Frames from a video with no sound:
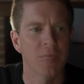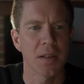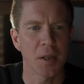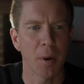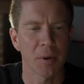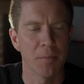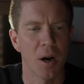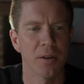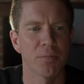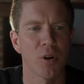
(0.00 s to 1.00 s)
let's open up a
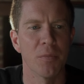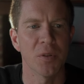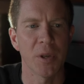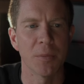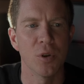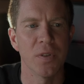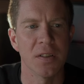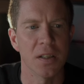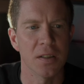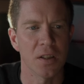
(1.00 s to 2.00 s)
command prompt and we can move
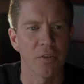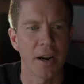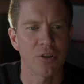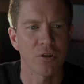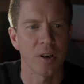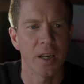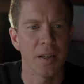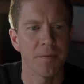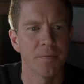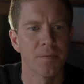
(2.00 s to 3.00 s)
into this directory,
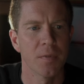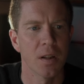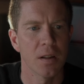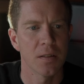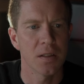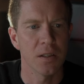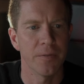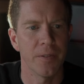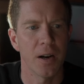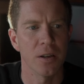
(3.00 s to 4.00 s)
see the
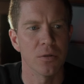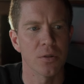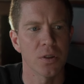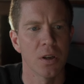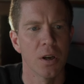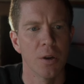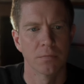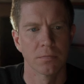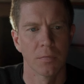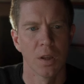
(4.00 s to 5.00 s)
files.
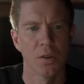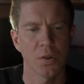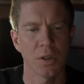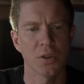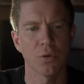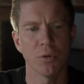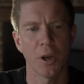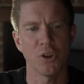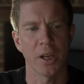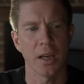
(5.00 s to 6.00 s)
So I'm going to install
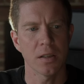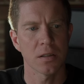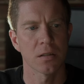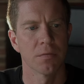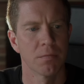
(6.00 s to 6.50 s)
Node.js.